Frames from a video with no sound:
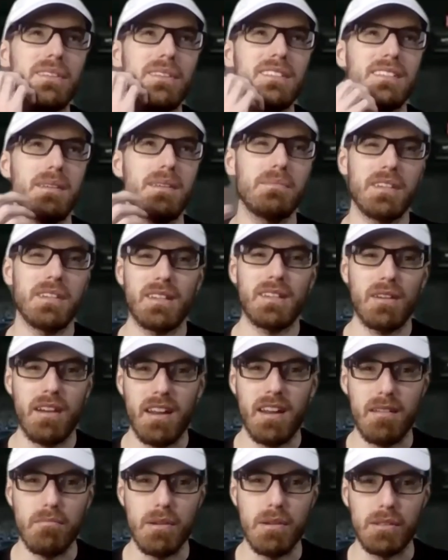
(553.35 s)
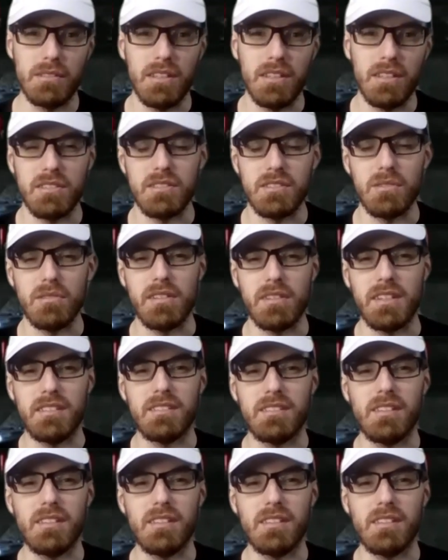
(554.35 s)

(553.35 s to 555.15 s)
It seems like they're kind of melding stories.